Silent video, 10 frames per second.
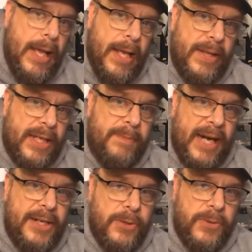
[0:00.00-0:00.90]
That's
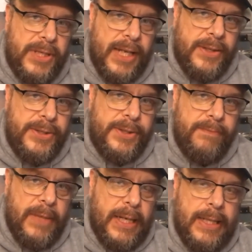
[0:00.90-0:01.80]
my two cents.
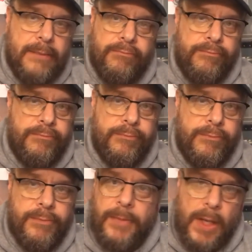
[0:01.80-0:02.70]
What
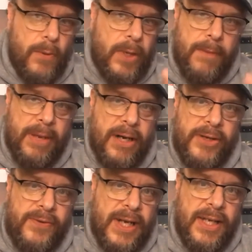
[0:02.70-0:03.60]
do you
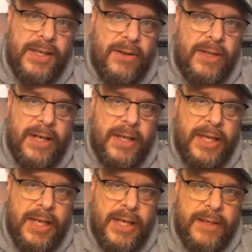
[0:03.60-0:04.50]
Bears fans out there
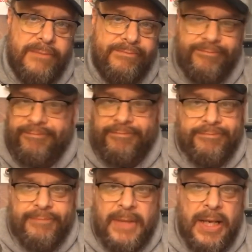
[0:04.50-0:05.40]
think?
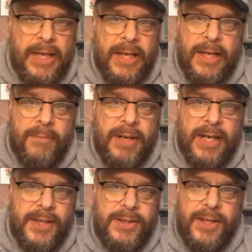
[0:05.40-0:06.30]

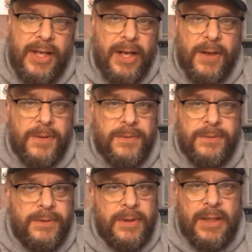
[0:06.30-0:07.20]
Because, you know,
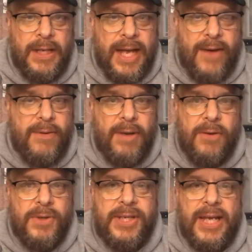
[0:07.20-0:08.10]
everybody
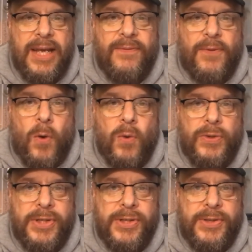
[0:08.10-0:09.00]
was singing
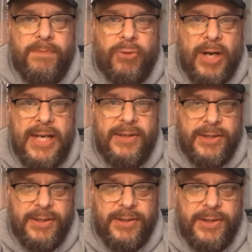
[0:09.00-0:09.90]
Foles'
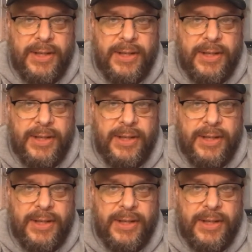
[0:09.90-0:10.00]
praises.